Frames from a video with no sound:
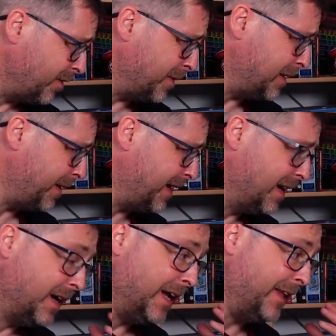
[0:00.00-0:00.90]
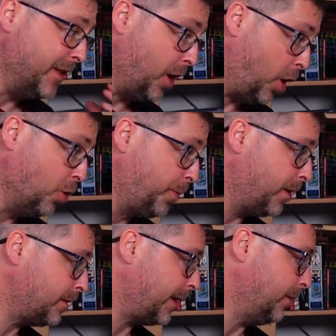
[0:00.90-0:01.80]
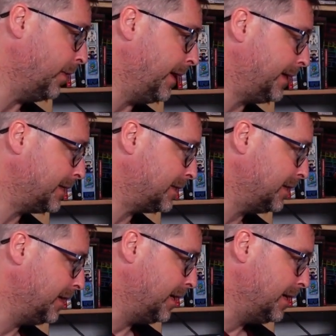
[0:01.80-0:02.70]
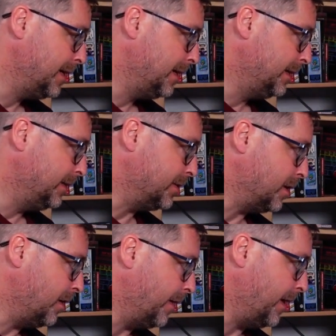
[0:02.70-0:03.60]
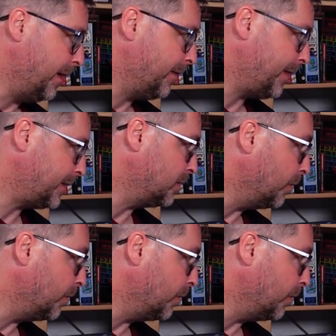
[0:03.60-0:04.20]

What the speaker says: eBay in the hope that it works. So that is